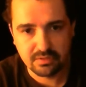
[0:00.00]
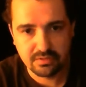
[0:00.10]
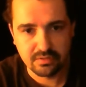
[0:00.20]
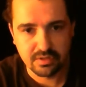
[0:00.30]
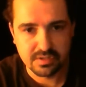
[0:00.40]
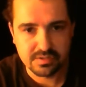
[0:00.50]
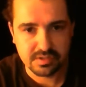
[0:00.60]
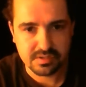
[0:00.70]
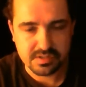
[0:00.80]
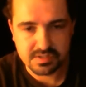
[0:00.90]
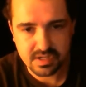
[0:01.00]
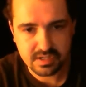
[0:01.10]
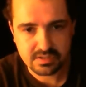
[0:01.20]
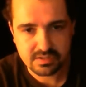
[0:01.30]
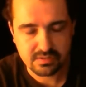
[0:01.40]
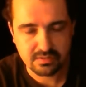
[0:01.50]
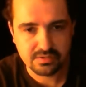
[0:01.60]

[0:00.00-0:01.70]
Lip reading: 30 to 60 seconds on all